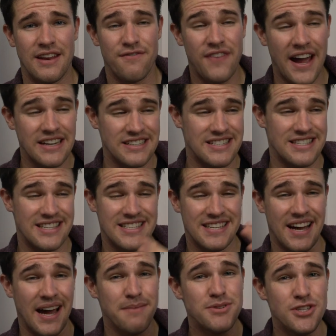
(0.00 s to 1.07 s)
In fact, it's the
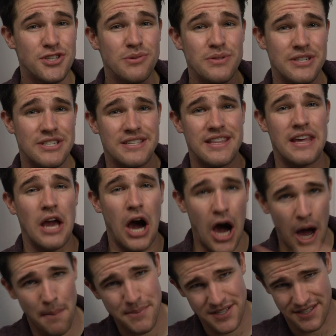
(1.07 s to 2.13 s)
time to do just the
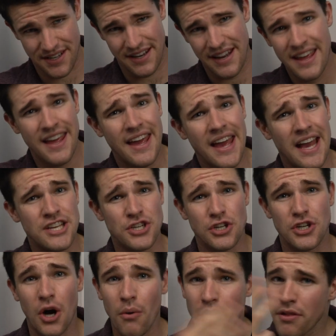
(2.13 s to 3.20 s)
opposite. As you're
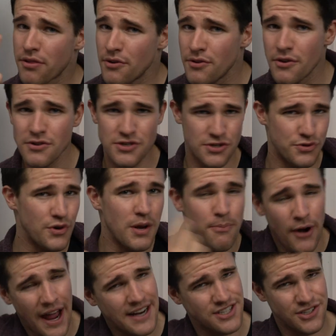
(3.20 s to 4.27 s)
going through those 3
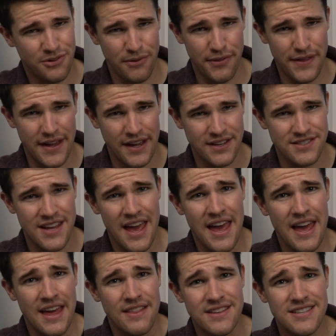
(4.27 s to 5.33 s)
practical things,
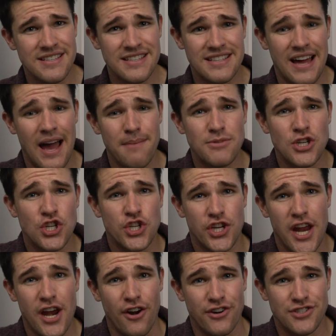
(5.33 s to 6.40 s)
this is a time to
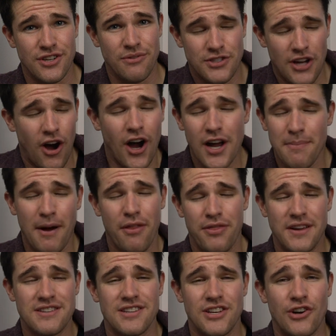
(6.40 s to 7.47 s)
share, to talk about
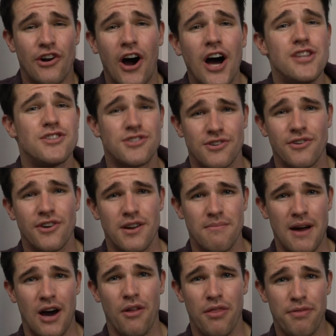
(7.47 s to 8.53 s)
things that you're uncertain
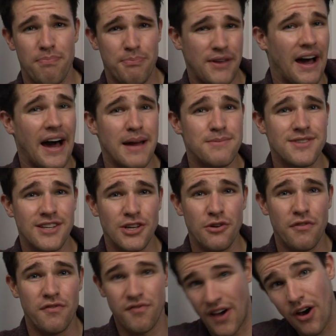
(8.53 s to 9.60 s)
about, times that you
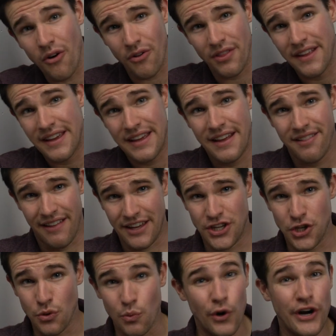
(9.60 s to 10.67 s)
felt like
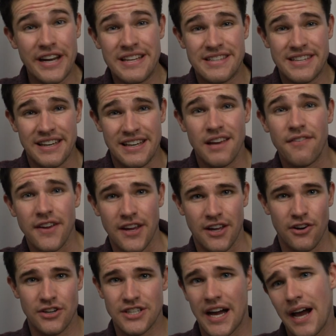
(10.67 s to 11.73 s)
you were
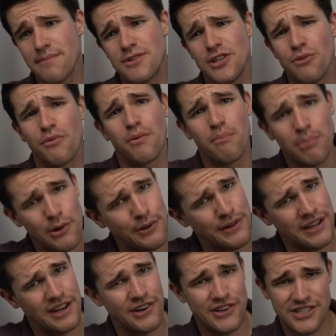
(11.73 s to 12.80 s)
insignificant, or times that you were
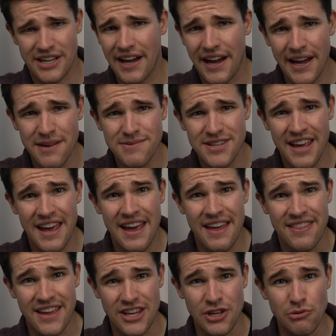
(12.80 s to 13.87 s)
bullied, or times
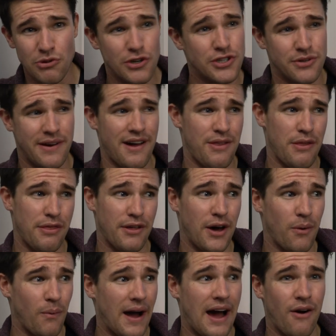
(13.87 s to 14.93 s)
that you looked around and
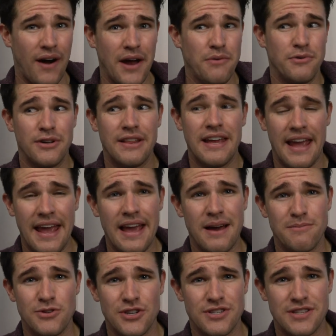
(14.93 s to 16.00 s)
thought, wow, I really
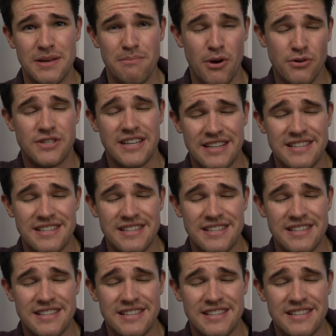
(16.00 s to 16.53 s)
am just the most